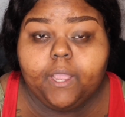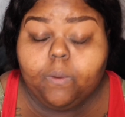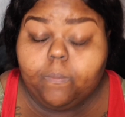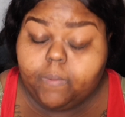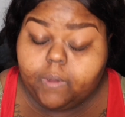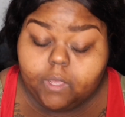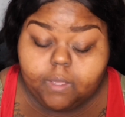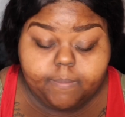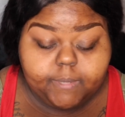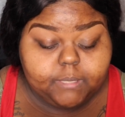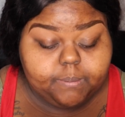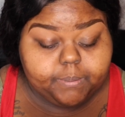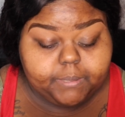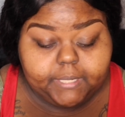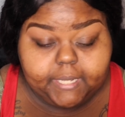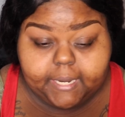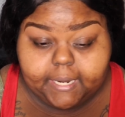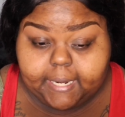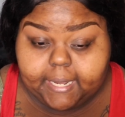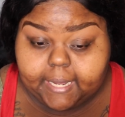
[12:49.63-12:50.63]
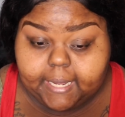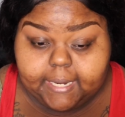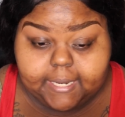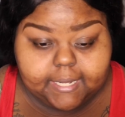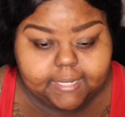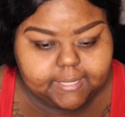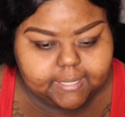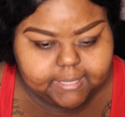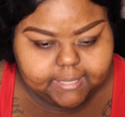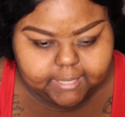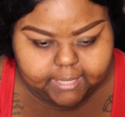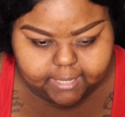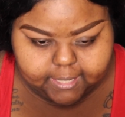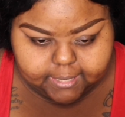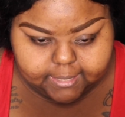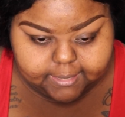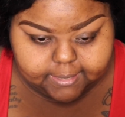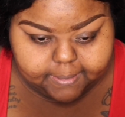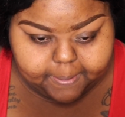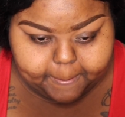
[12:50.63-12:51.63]
William is pretending like he doesn't see
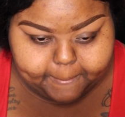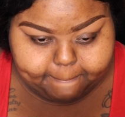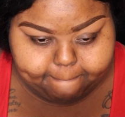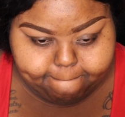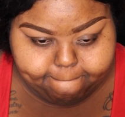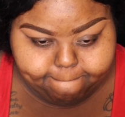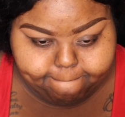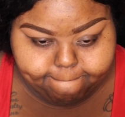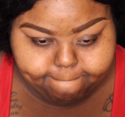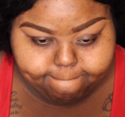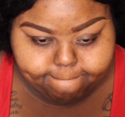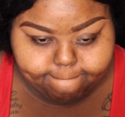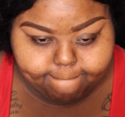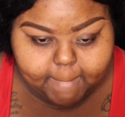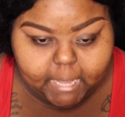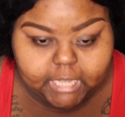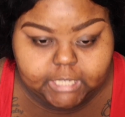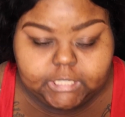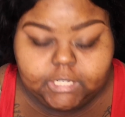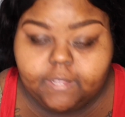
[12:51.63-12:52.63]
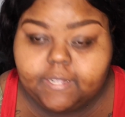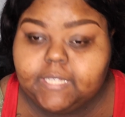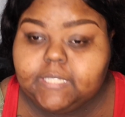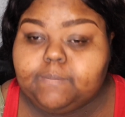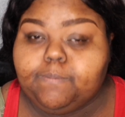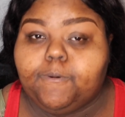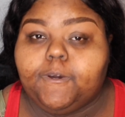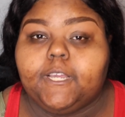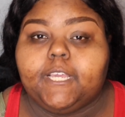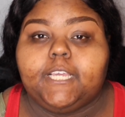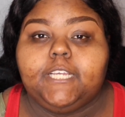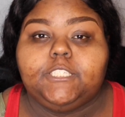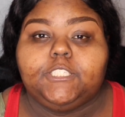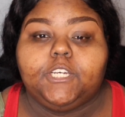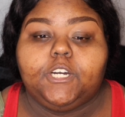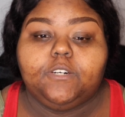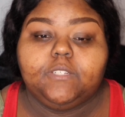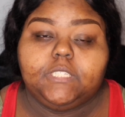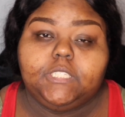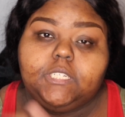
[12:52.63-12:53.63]
us. So at this point, Keisha
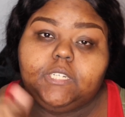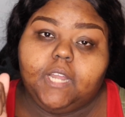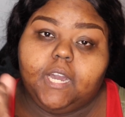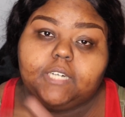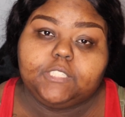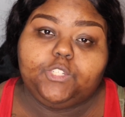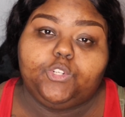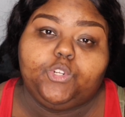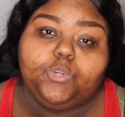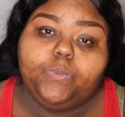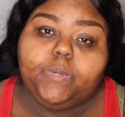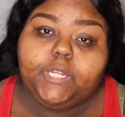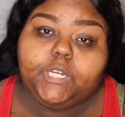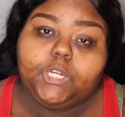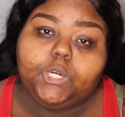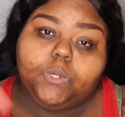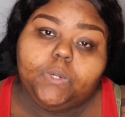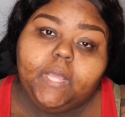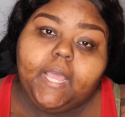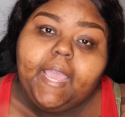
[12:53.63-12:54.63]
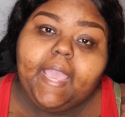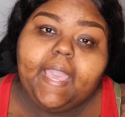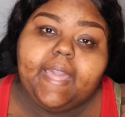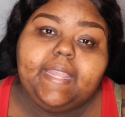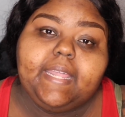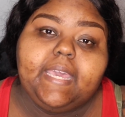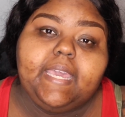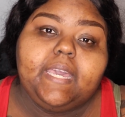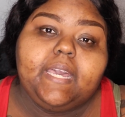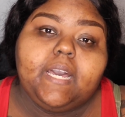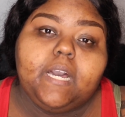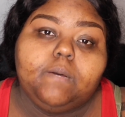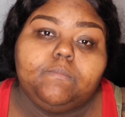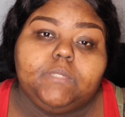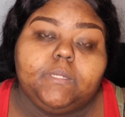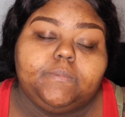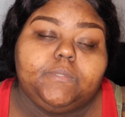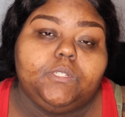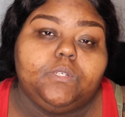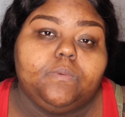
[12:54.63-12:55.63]
goes and she knocks on the window, and then he comes
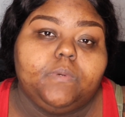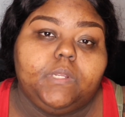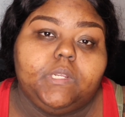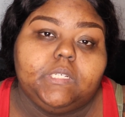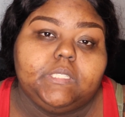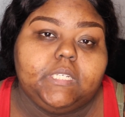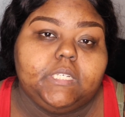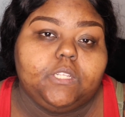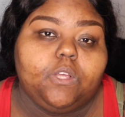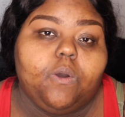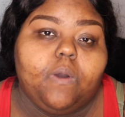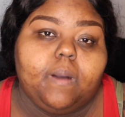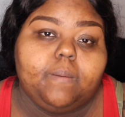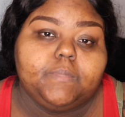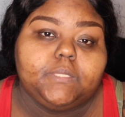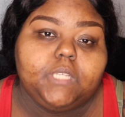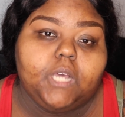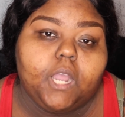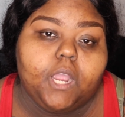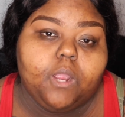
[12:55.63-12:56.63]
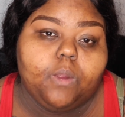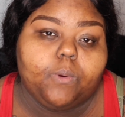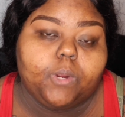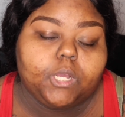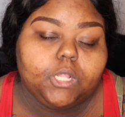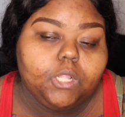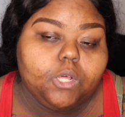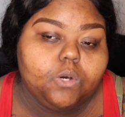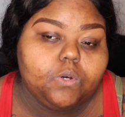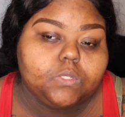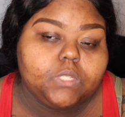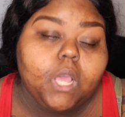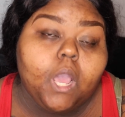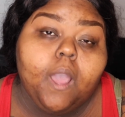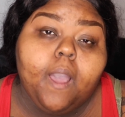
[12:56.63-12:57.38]
up to the window and says, "Oh, I'm sorry, we're closed."